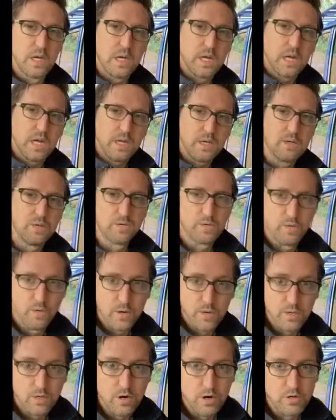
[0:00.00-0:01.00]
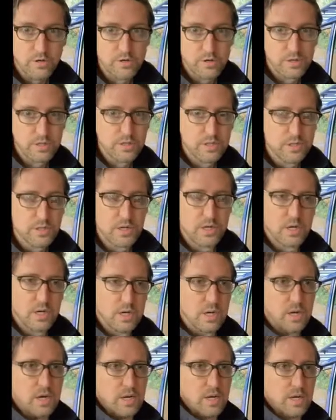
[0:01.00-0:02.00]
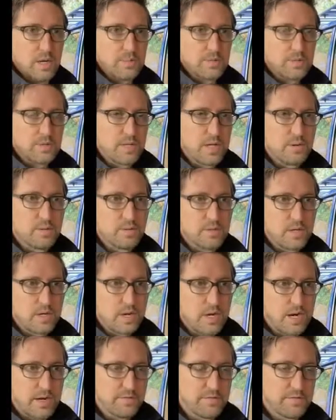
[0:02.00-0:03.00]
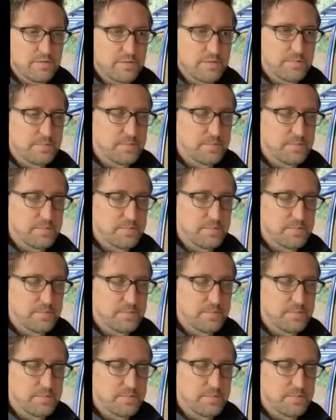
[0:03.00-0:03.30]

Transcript: and I used one cartridge, so that was enough.